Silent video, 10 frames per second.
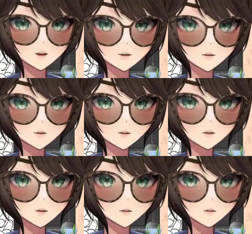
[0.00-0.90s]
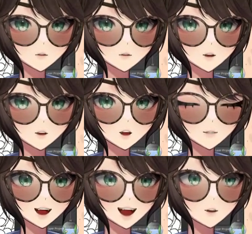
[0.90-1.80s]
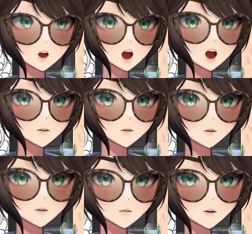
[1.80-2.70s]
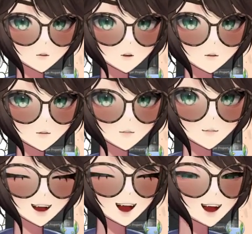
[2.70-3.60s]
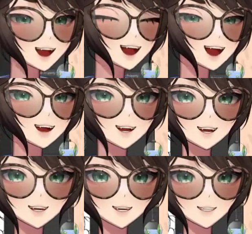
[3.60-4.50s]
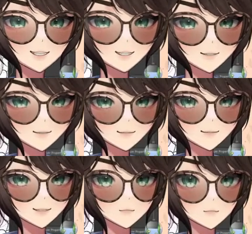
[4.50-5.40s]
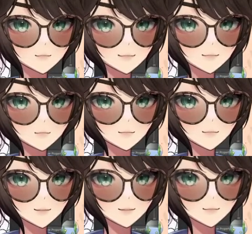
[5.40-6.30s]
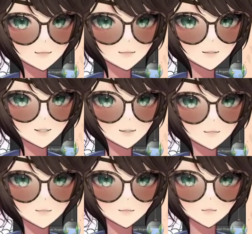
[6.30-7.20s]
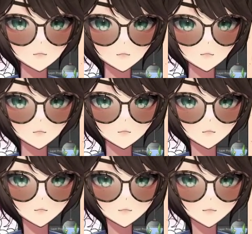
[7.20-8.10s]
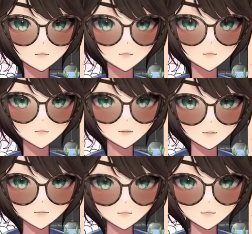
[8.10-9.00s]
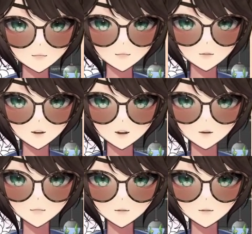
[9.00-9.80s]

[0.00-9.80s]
am currently working and being indecisive as hell on a couple of line arts from this coloring